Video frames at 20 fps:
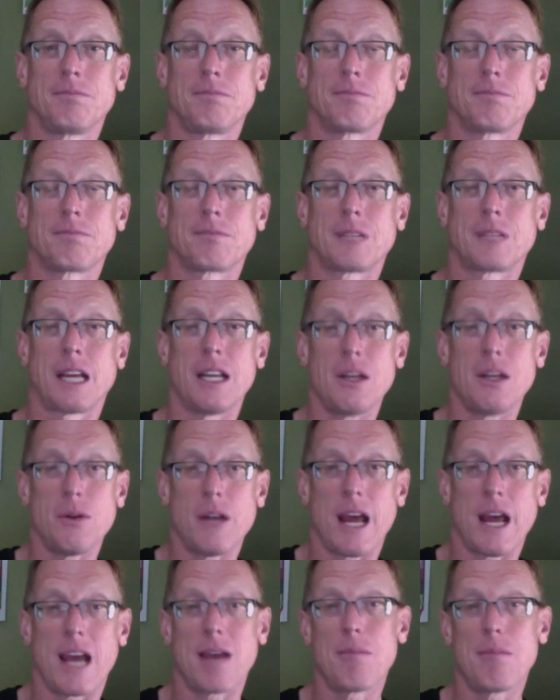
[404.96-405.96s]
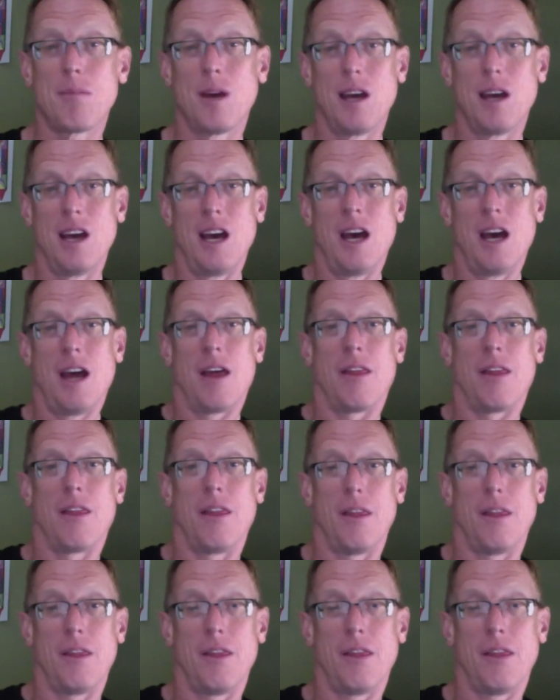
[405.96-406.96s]
Can you name
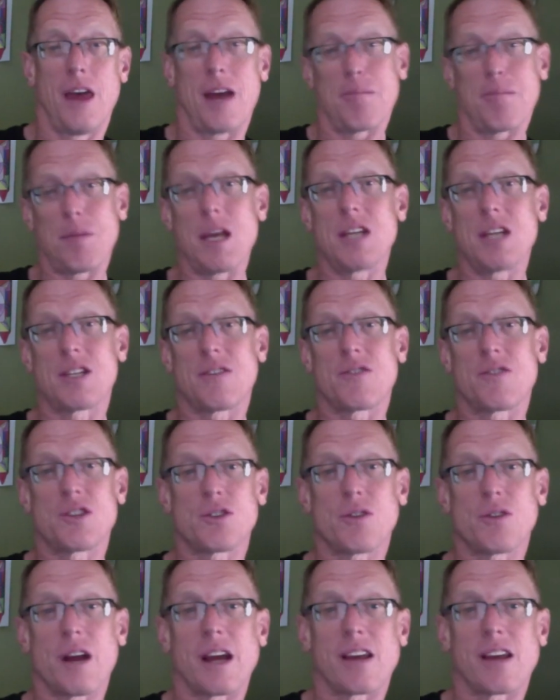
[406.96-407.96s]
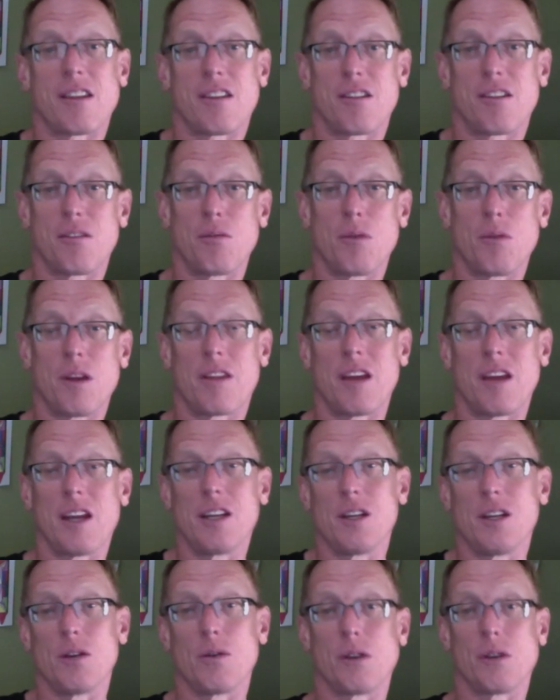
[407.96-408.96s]
that piece of strength within
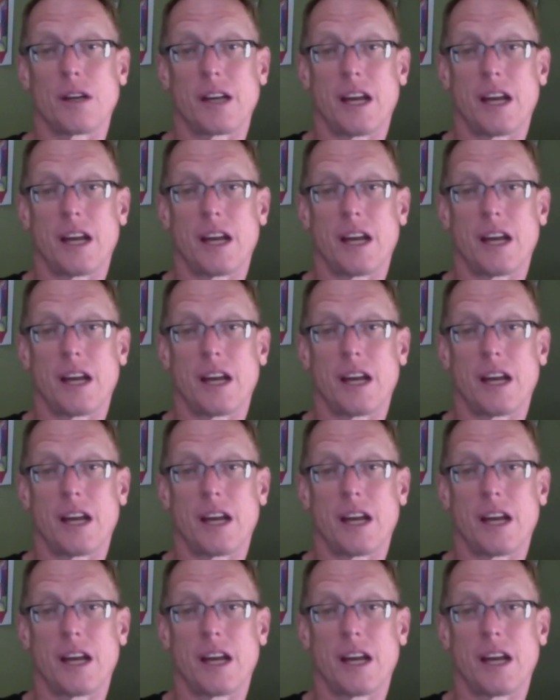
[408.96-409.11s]
you?